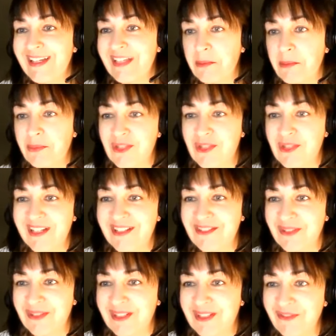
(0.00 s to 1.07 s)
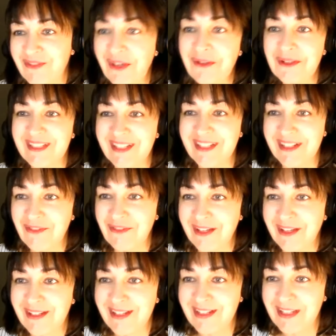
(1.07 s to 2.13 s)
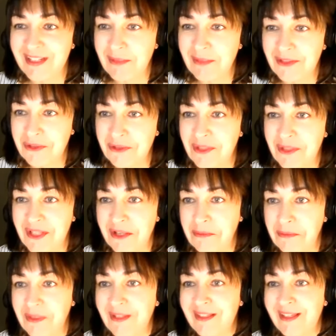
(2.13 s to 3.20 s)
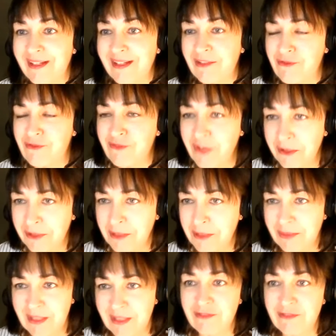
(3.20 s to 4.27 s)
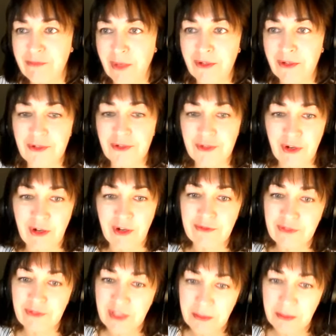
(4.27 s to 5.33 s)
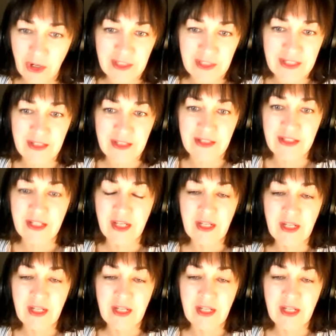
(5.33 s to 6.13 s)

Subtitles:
can present with very significant anemia, thrombocytopenia, and very impressive markers of hemolysis.